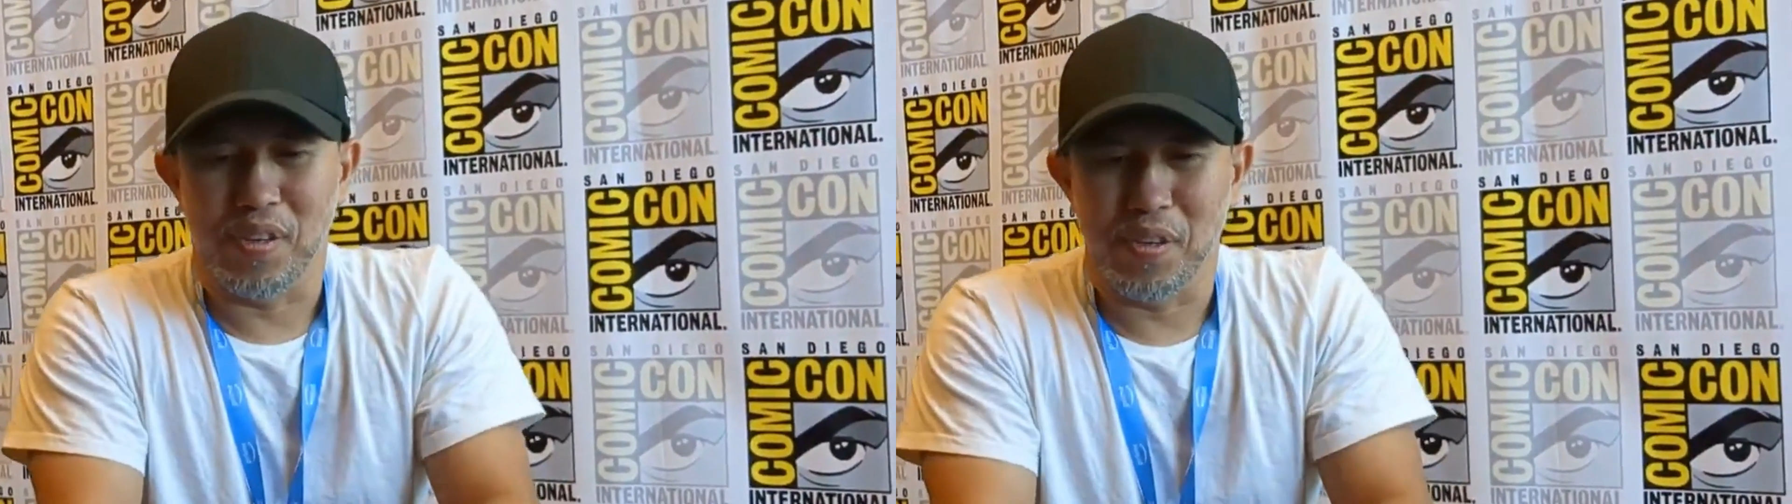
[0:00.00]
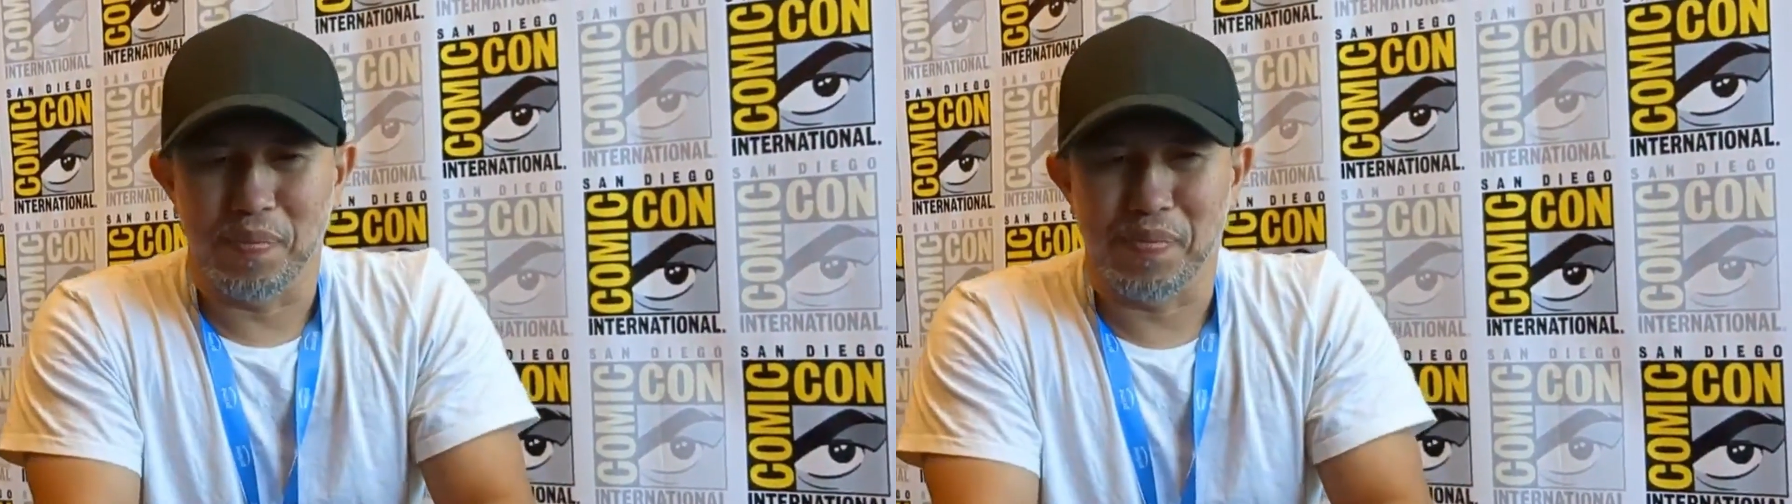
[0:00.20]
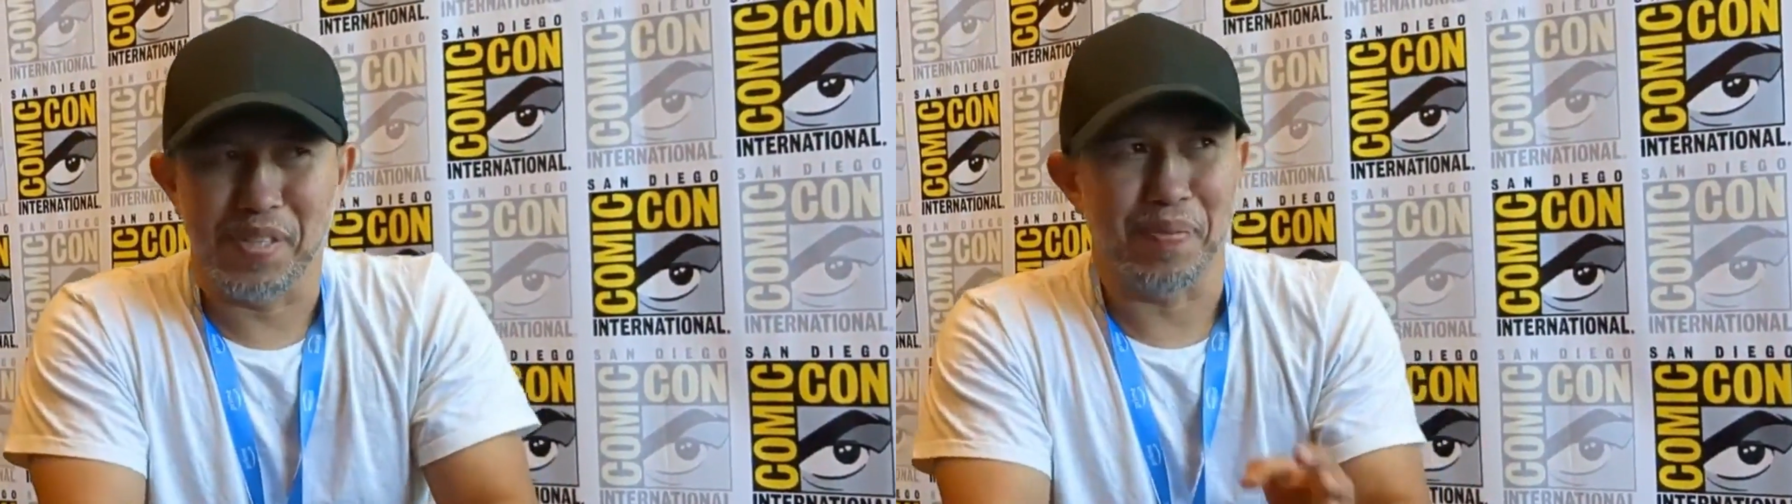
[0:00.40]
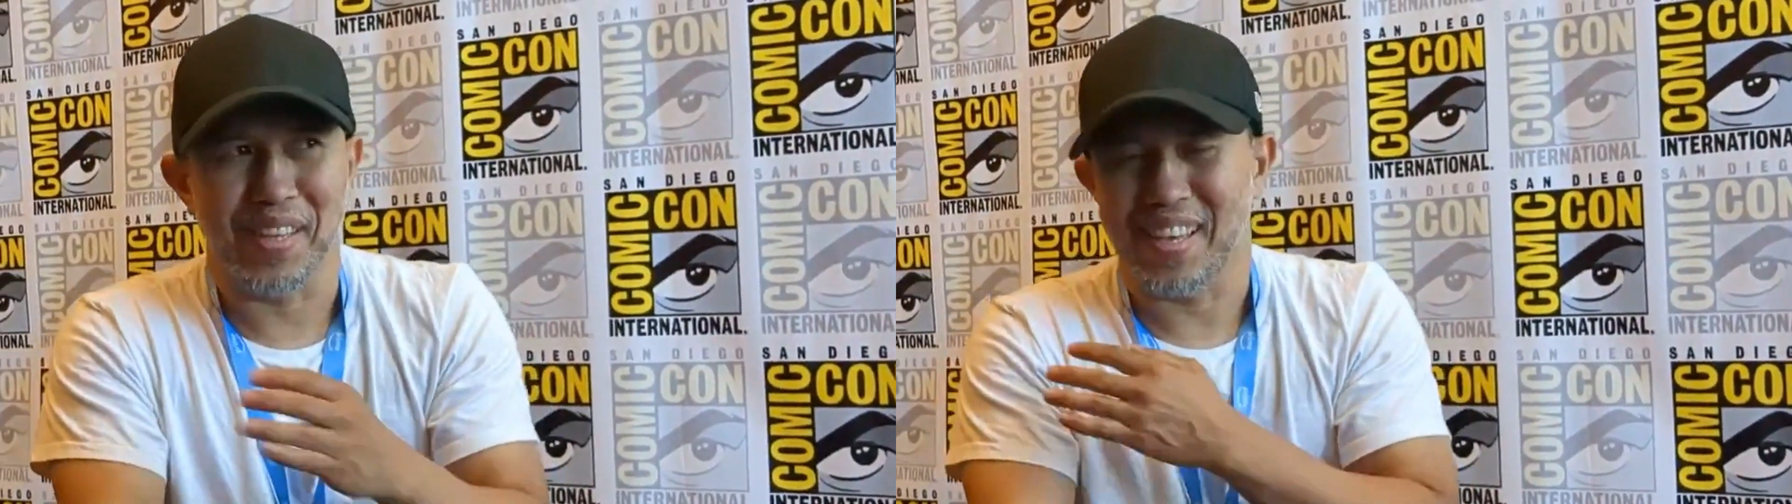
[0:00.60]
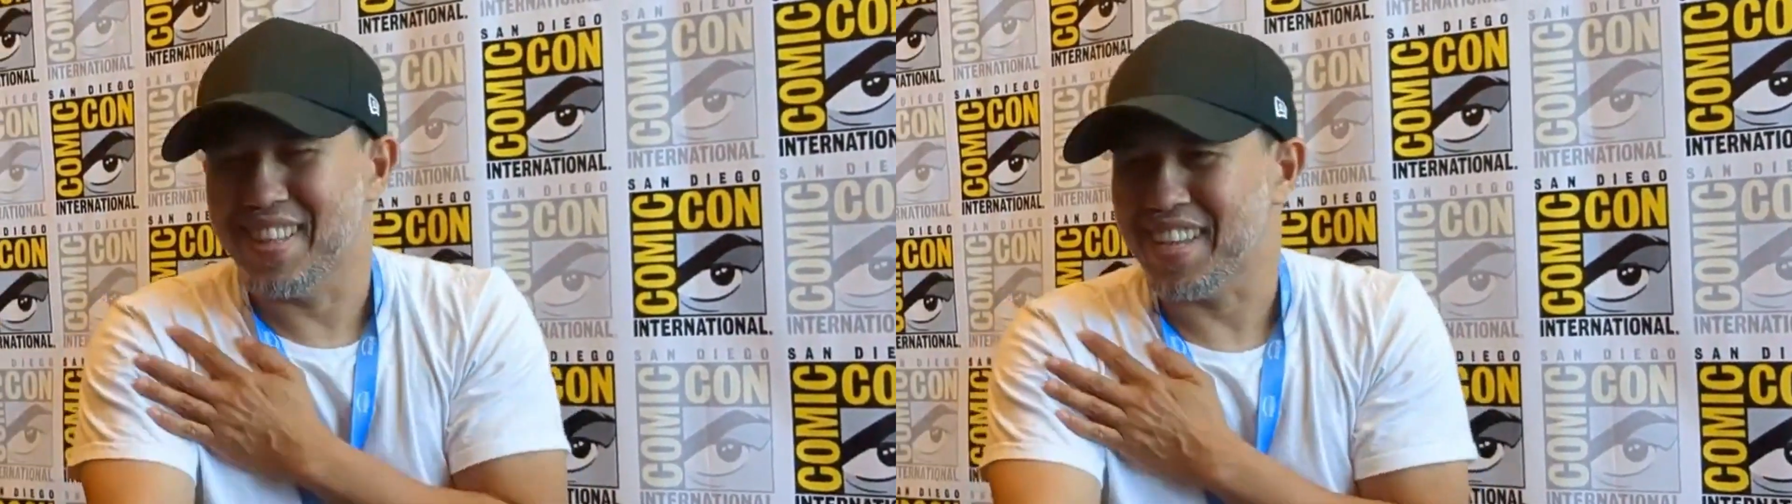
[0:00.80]

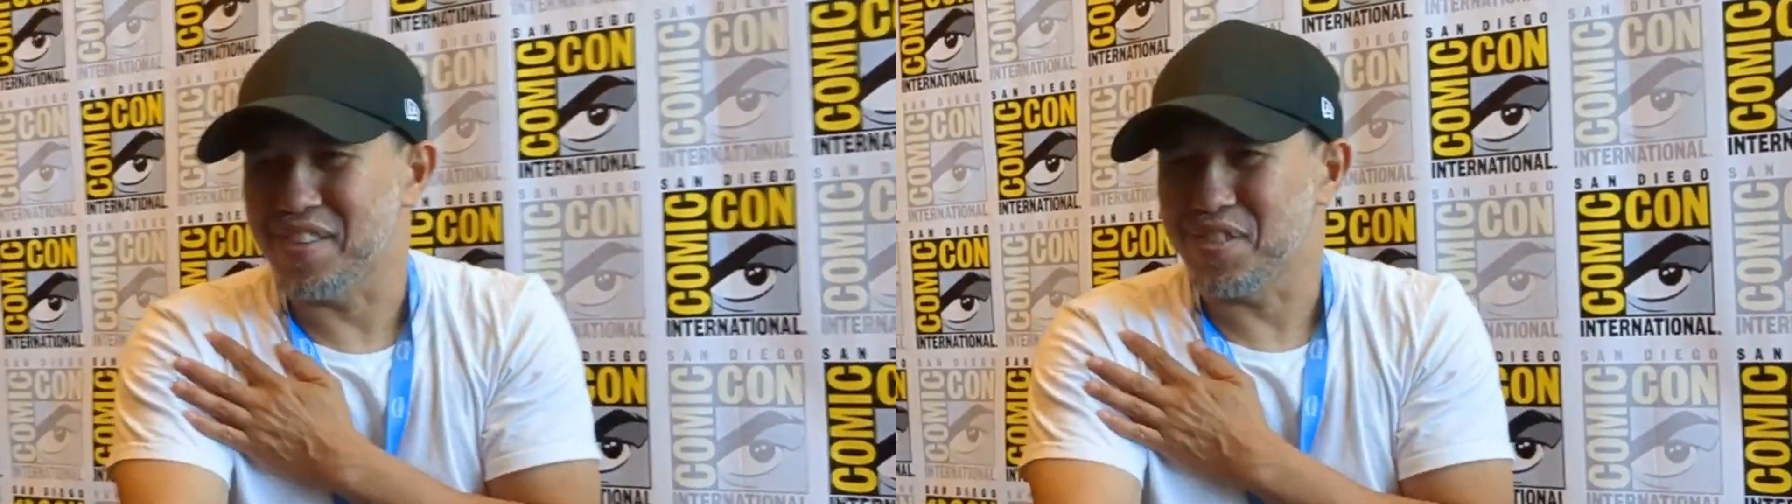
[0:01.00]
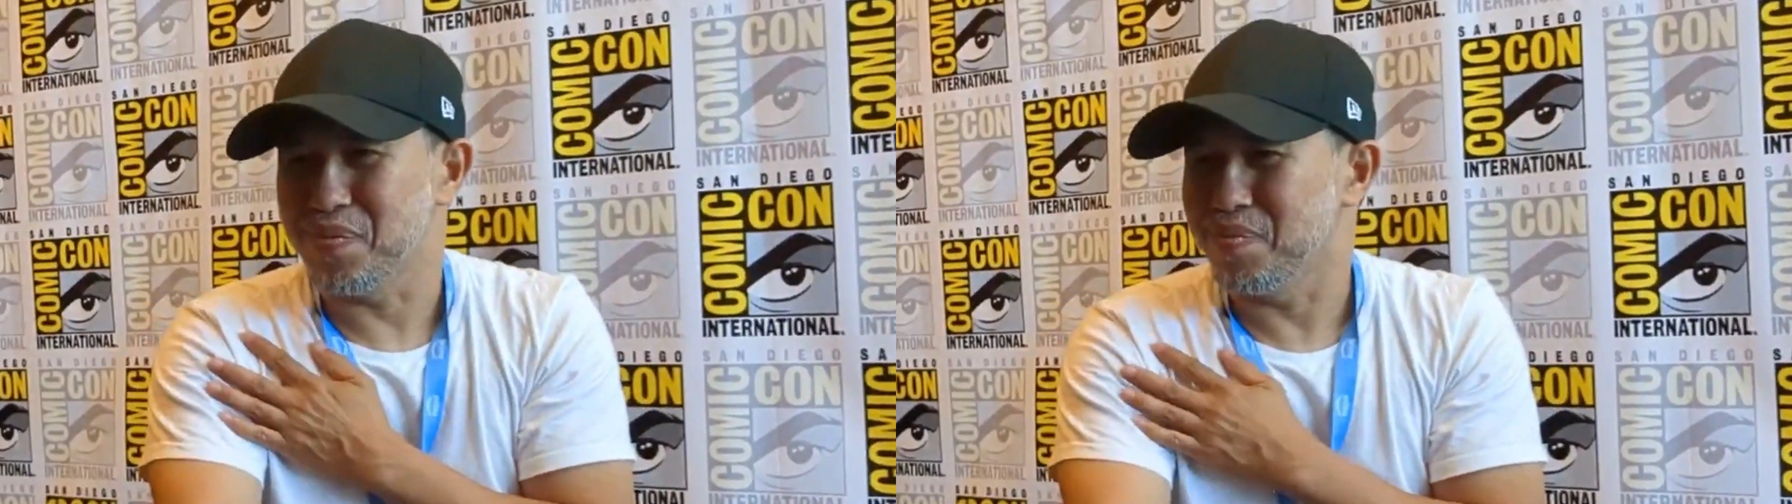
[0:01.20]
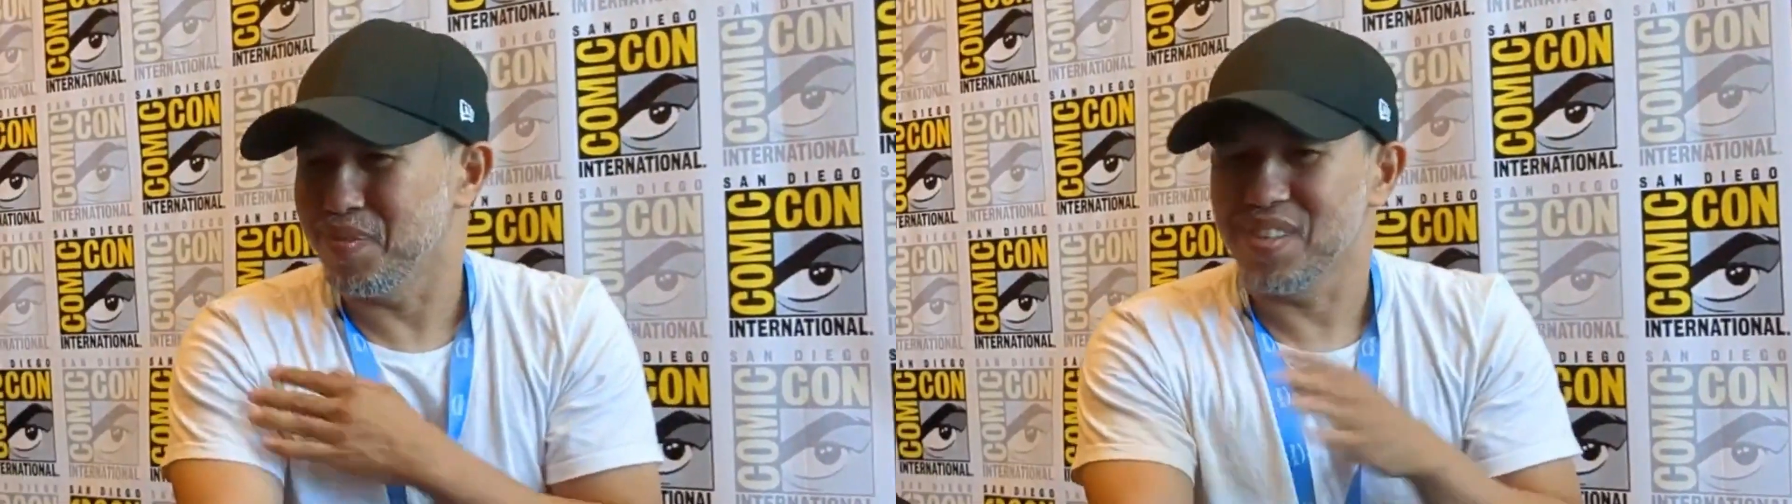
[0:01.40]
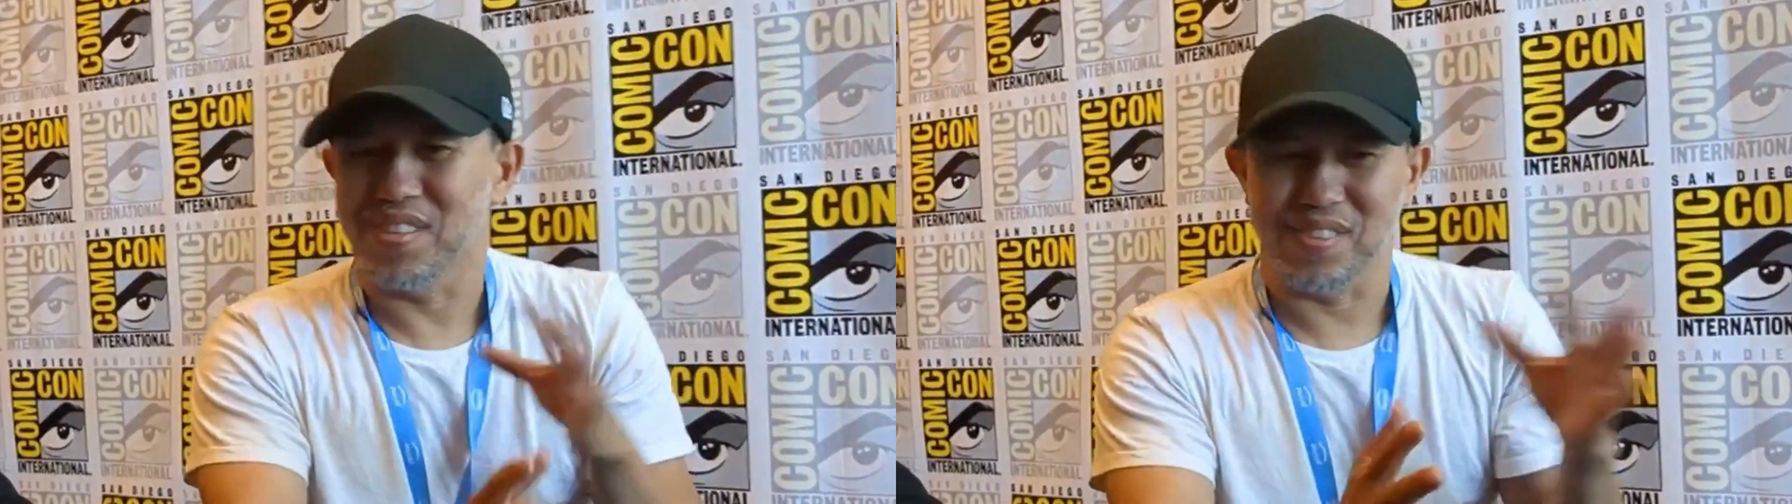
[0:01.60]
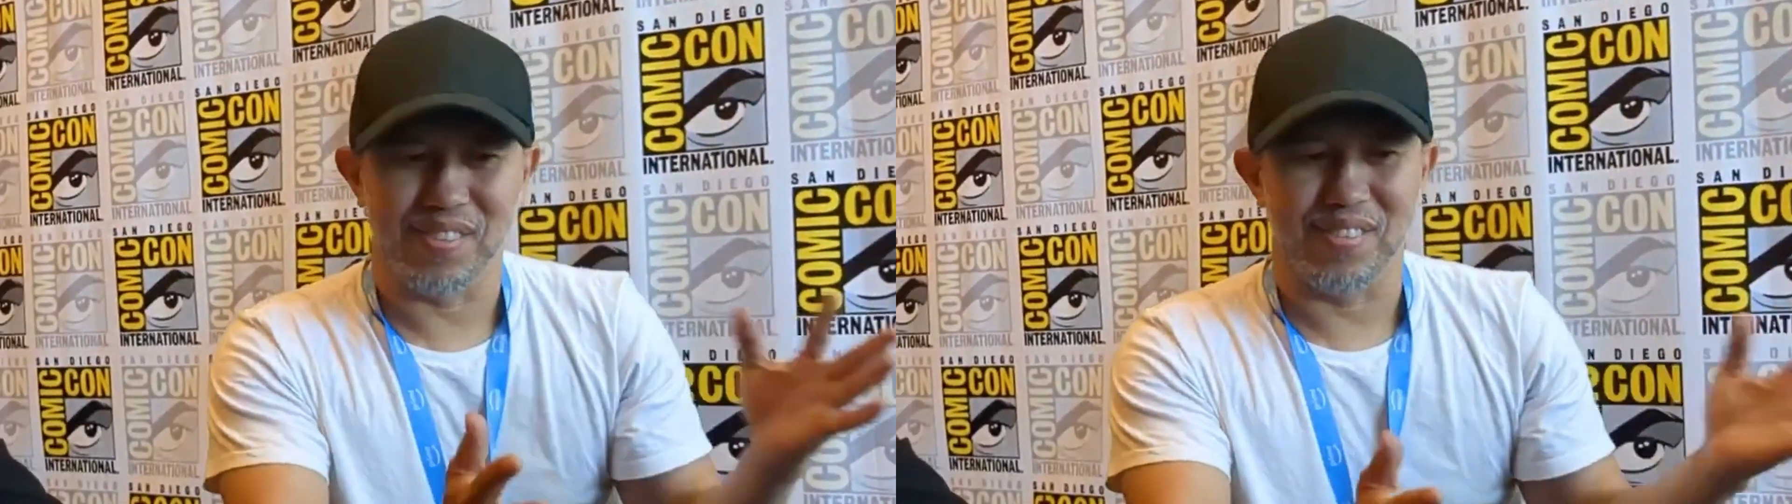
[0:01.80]
And, same thing. I think I have
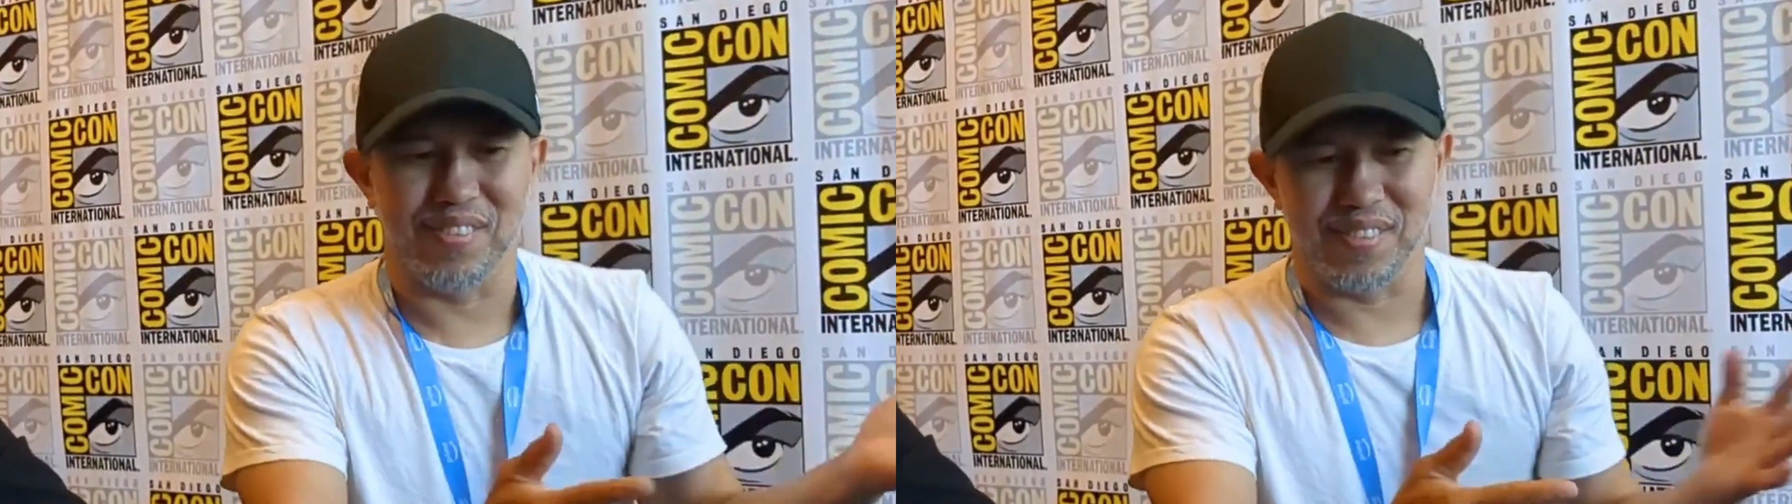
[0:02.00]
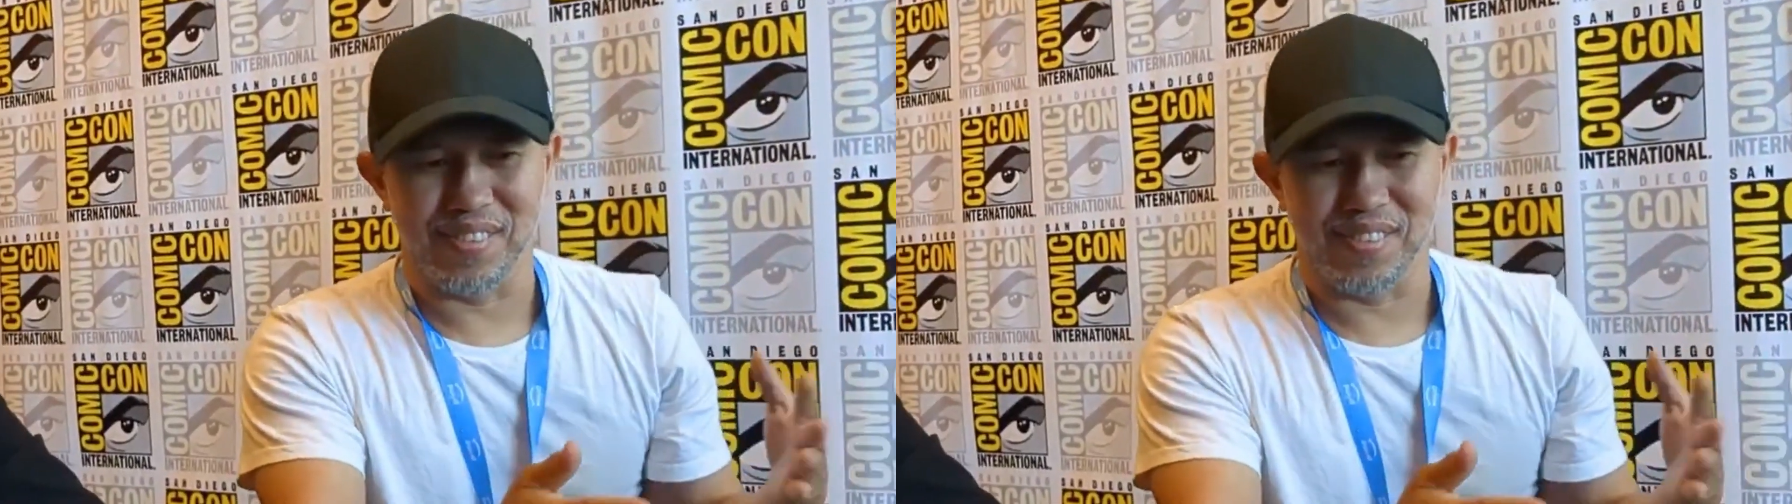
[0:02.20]
some